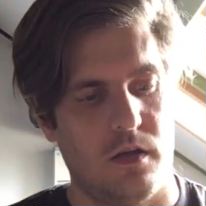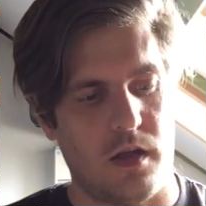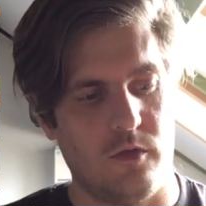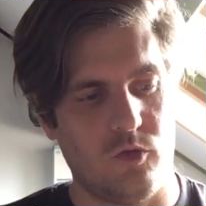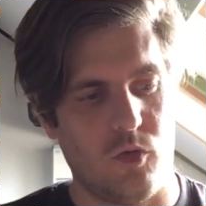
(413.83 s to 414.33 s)

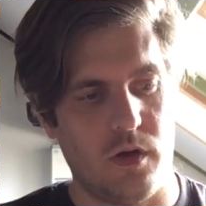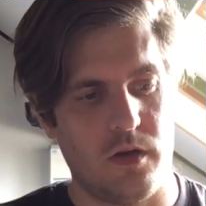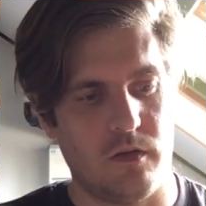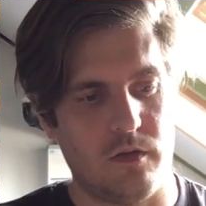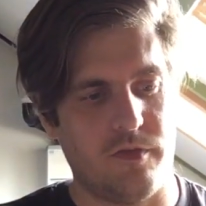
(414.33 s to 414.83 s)
enjoy
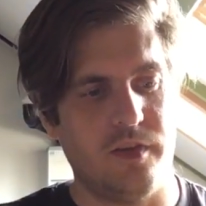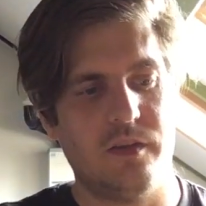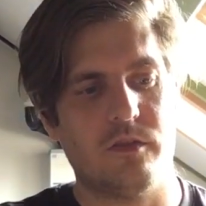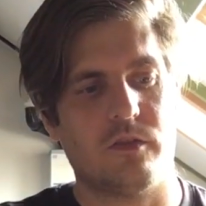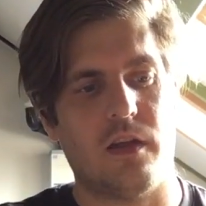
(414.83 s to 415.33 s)
the
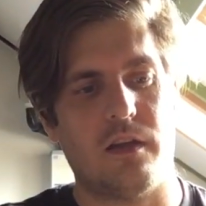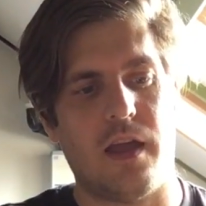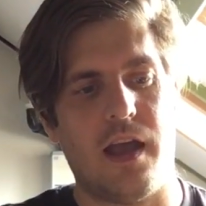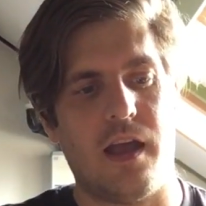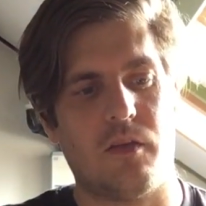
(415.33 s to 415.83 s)
features that it
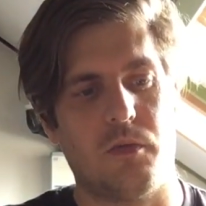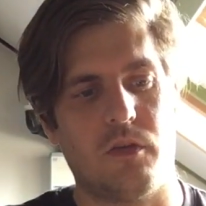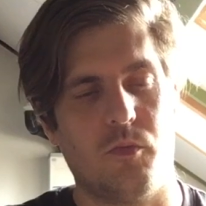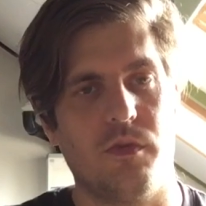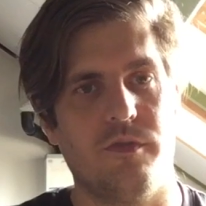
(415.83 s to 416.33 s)
has, but
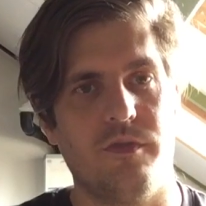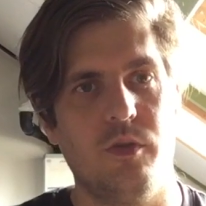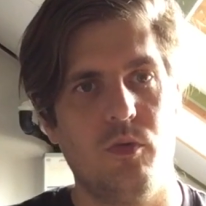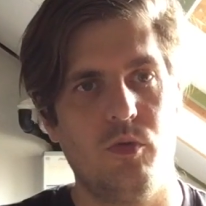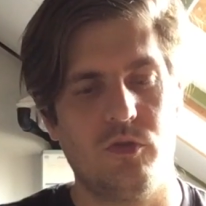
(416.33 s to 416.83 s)
the
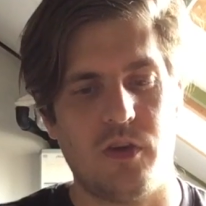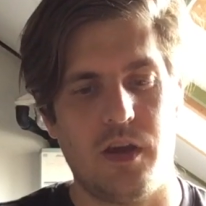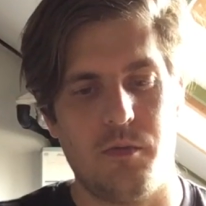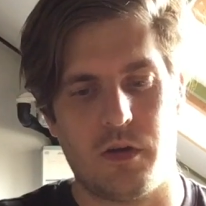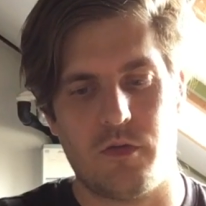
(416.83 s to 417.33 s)

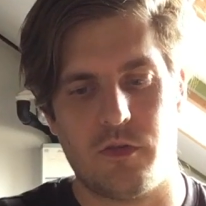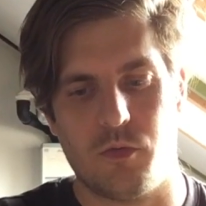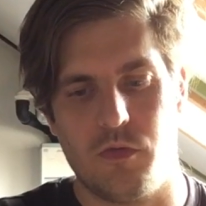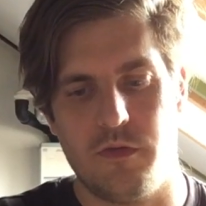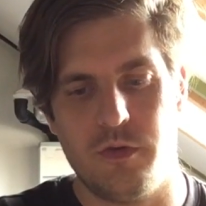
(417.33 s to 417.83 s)

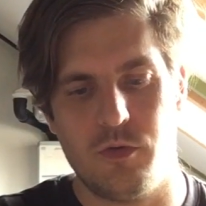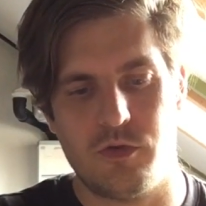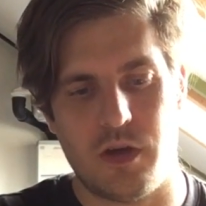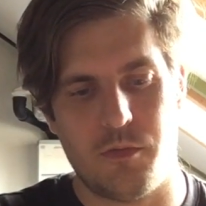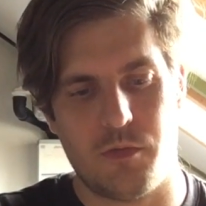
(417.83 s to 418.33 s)
crystal review
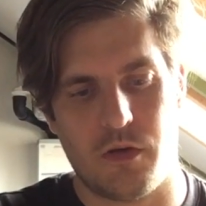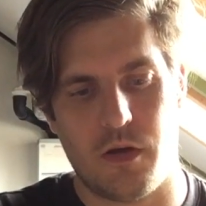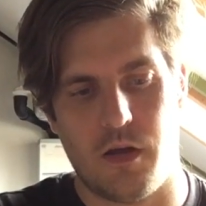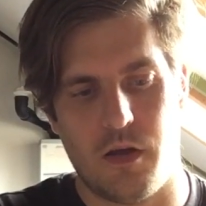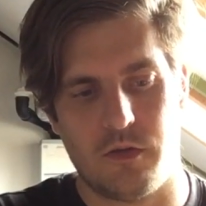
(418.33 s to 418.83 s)

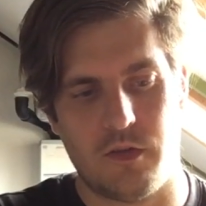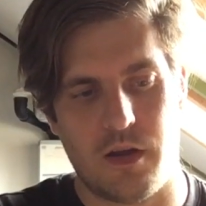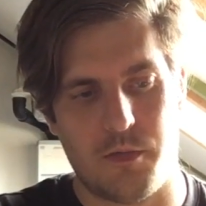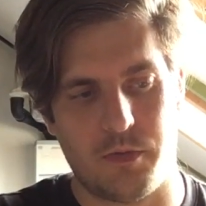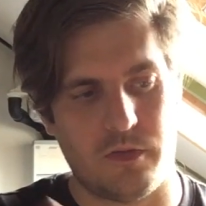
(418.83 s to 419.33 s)
chamber
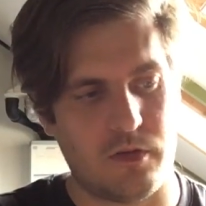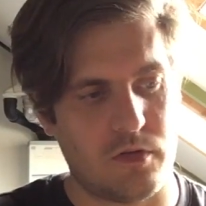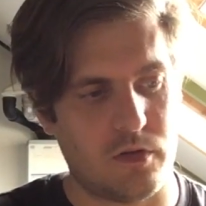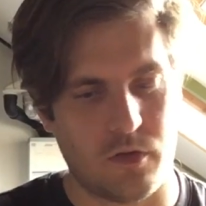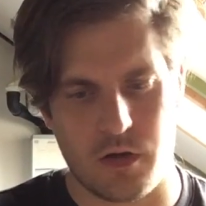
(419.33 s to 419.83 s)
setup,
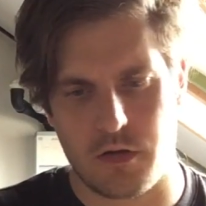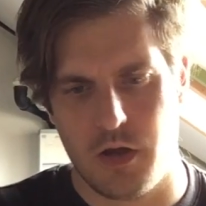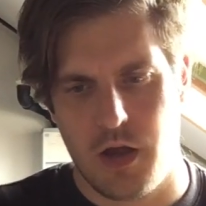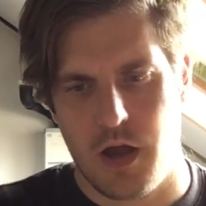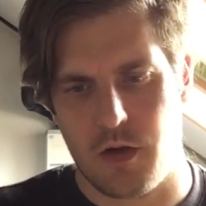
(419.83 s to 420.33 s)
etc. So
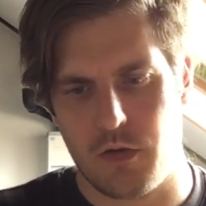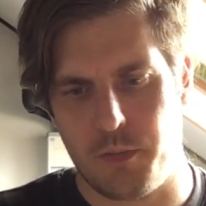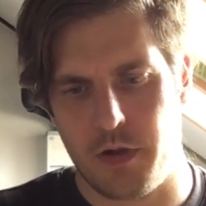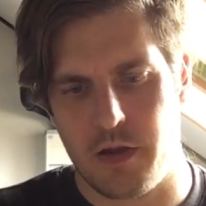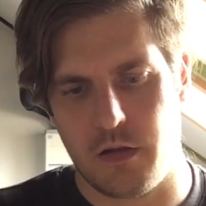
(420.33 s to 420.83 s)
I'm gonna
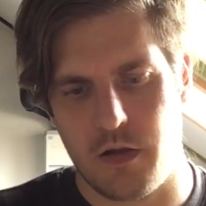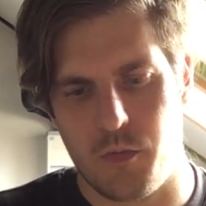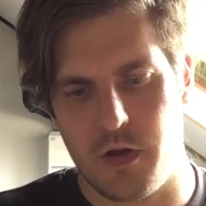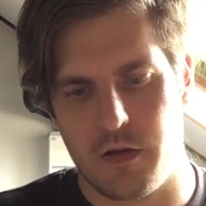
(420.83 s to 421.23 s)
play a lot with